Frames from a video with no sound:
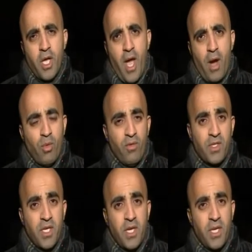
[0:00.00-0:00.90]
And we've
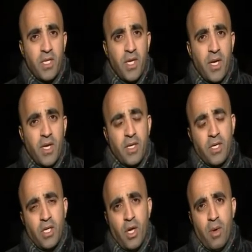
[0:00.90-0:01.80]
seen it,
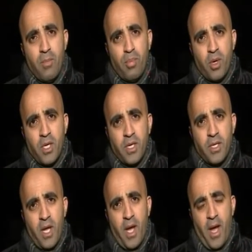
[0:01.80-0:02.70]
in
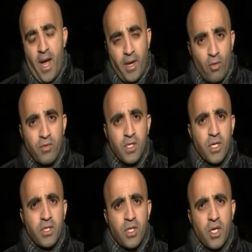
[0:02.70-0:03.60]
Berlin and obviously
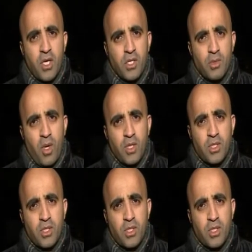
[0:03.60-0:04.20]
in Turkey as well.